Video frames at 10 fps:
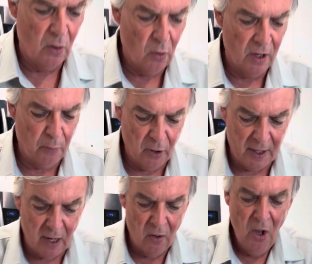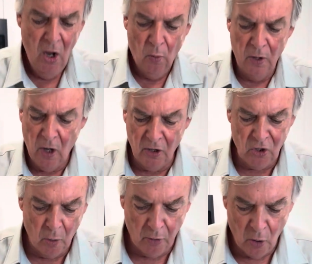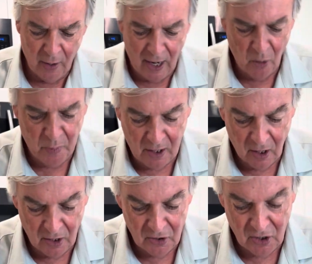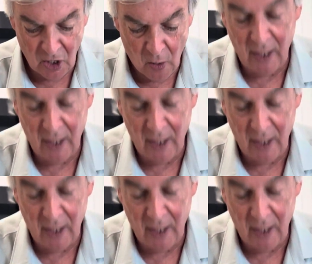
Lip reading: wanted to point out. We also broke out because I